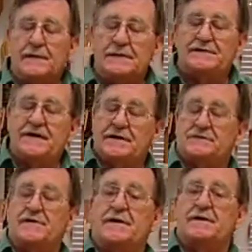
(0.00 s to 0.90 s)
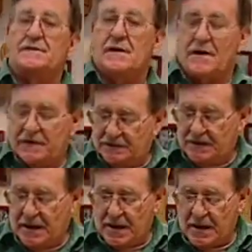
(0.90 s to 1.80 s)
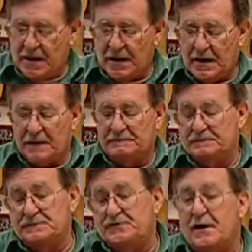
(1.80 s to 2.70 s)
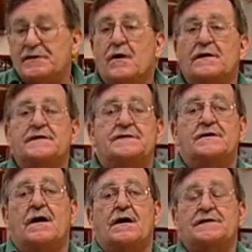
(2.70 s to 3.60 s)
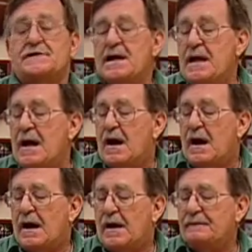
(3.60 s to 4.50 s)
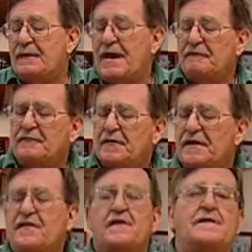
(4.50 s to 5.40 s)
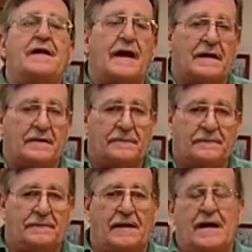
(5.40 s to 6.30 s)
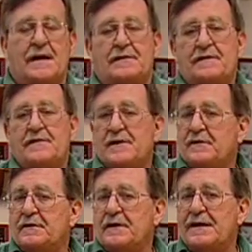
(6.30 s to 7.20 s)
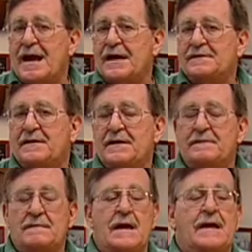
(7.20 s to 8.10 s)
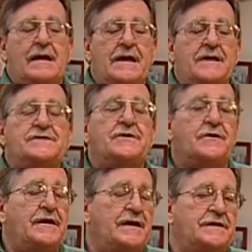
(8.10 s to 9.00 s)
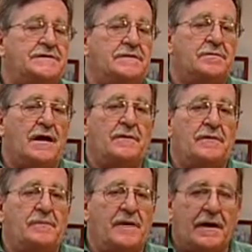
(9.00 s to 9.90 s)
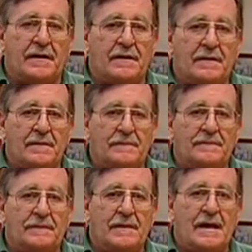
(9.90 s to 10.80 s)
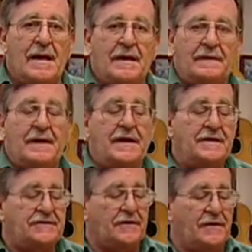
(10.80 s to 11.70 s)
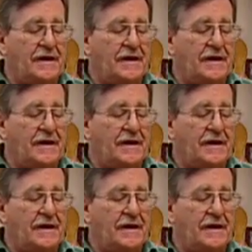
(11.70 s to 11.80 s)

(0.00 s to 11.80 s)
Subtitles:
steel string guitars, dreadnought guitars, they have a very thin neck. And the thinner the neck, the easier it is to play with a pick, the easier it